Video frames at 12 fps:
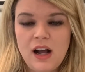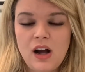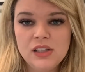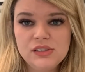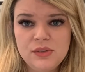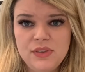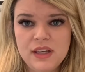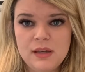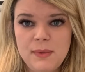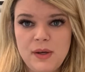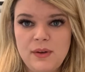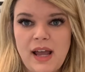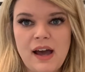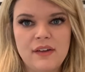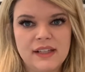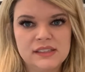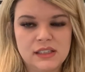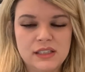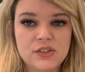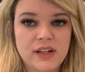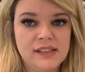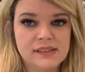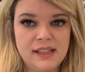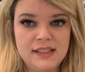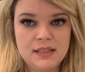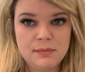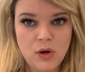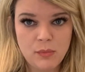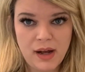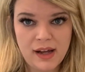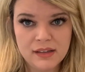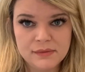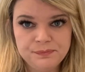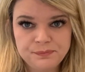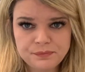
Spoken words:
also think about how that's going to translate to mobile.